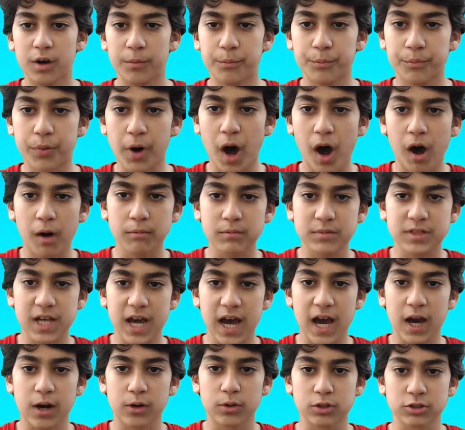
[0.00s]
Bomb
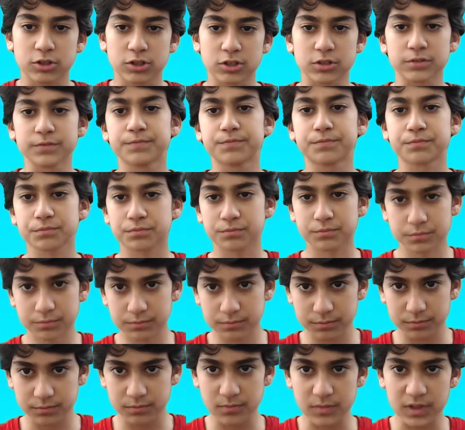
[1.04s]
Tower,
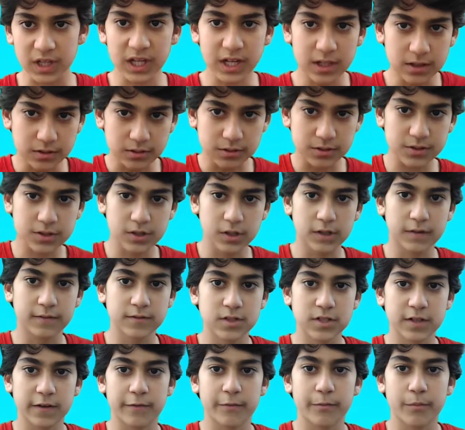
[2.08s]
and those are the level
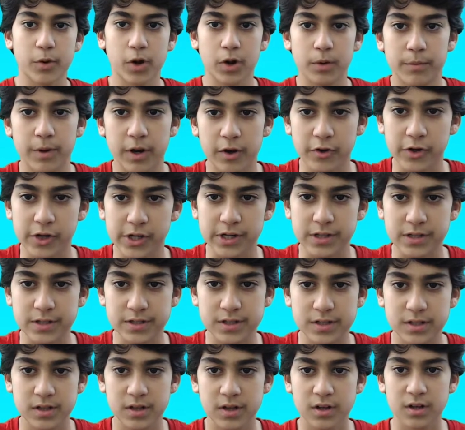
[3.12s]
7
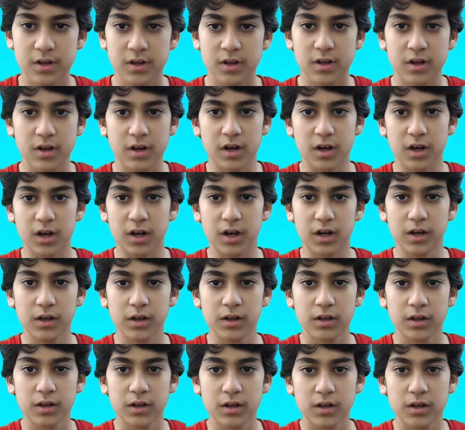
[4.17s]
Barbarians.
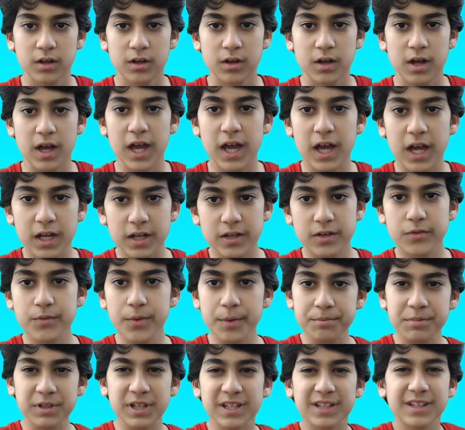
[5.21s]
And you
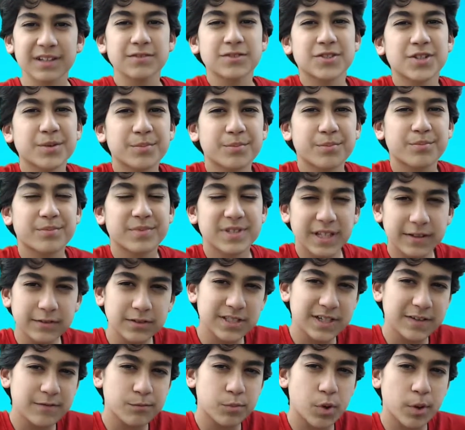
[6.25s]
might be like, level
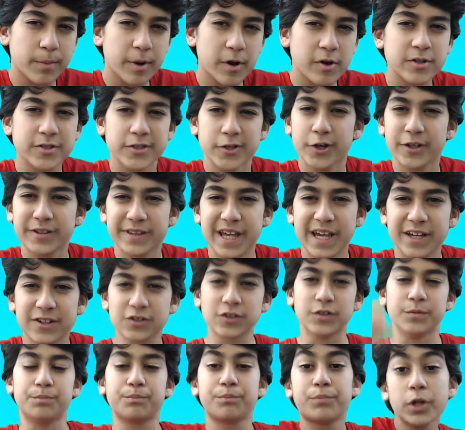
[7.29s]
7 Barbarians aren't that
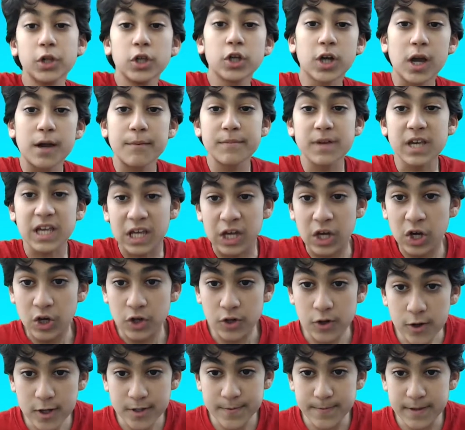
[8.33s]
good. But look at me.
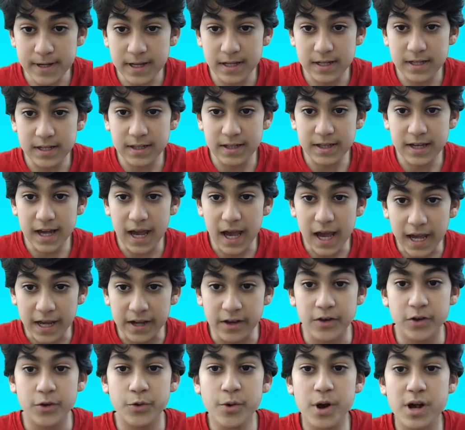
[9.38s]
You're speaking to the guy
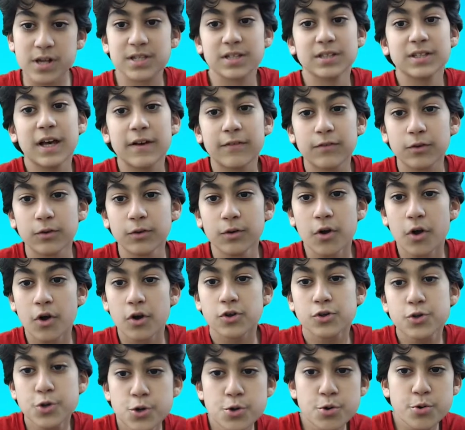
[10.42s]
who has a level
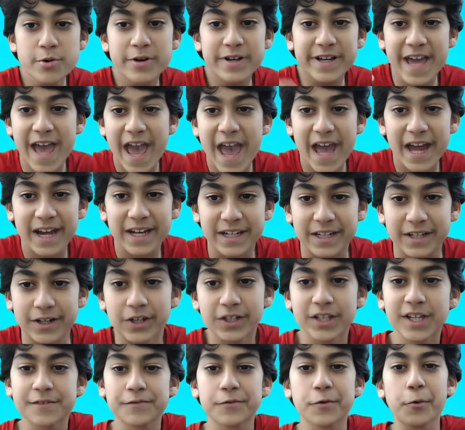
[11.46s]
2 cannon, a
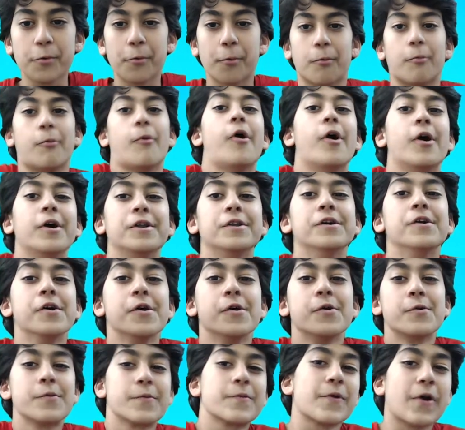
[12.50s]
level 1
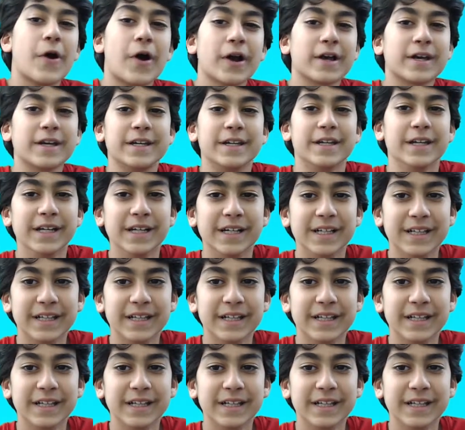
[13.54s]
rocket.